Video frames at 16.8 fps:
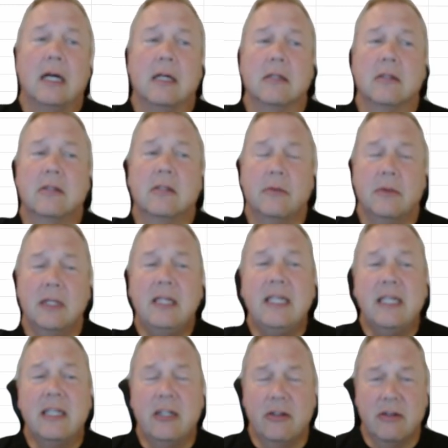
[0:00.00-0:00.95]
So what
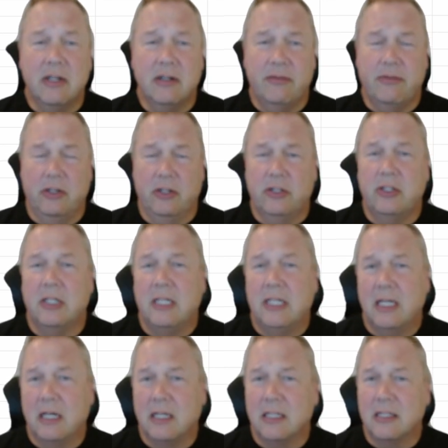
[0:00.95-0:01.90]
the indirect function
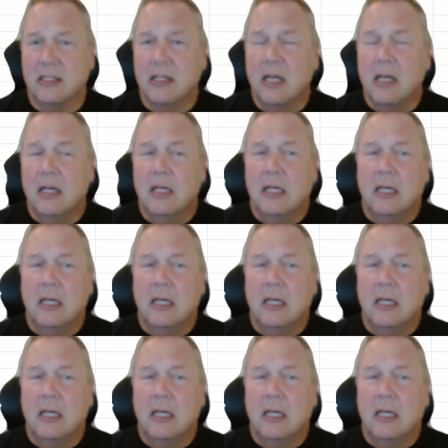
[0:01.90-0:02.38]
does,